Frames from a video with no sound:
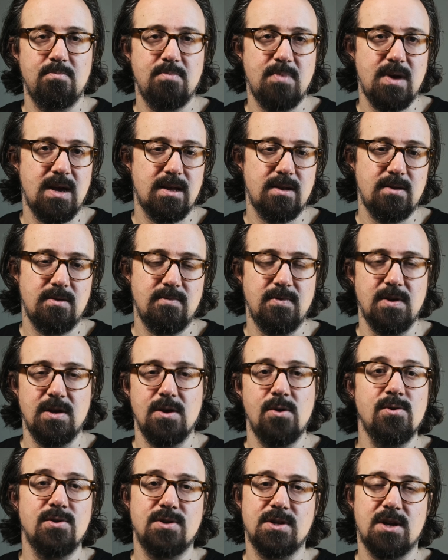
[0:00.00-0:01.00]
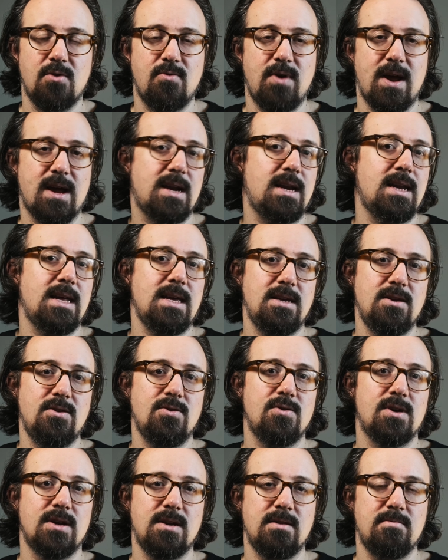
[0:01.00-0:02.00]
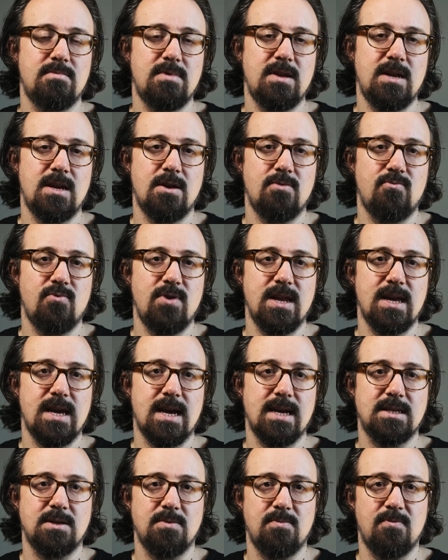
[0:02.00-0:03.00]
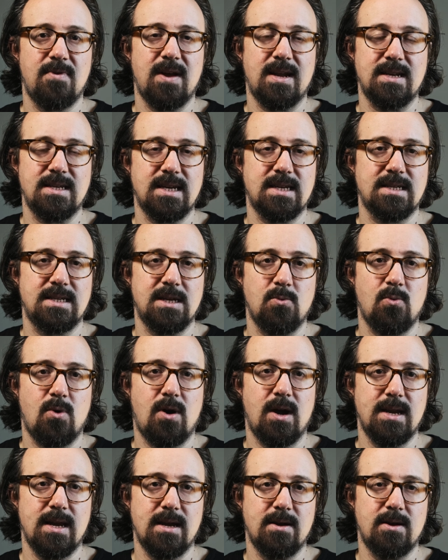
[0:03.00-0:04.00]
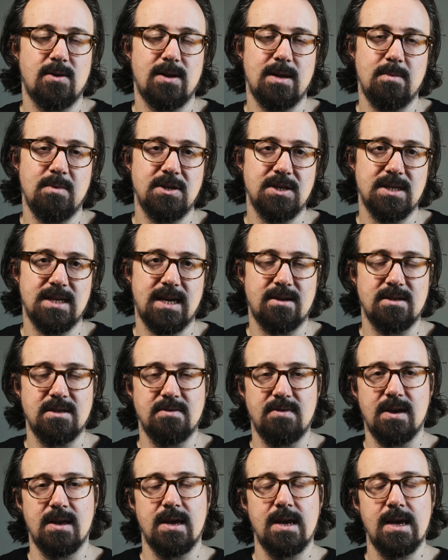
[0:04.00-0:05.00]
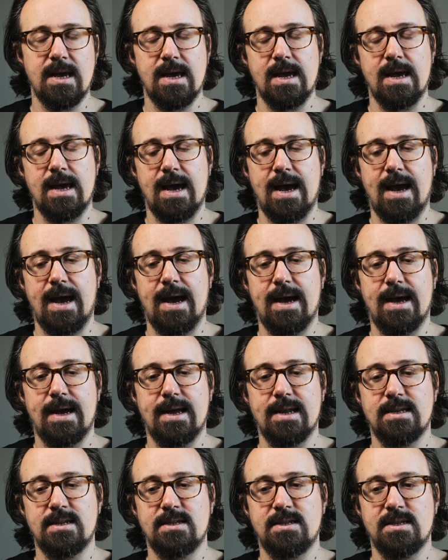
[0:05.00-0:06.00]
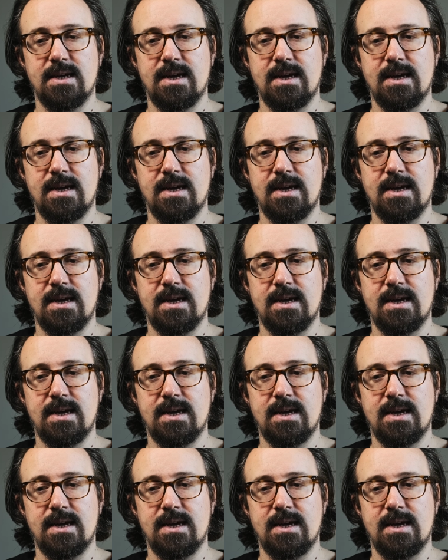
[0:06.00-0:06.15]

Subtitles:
if used correctly, you can really get some fantastic wide angle images out of it. And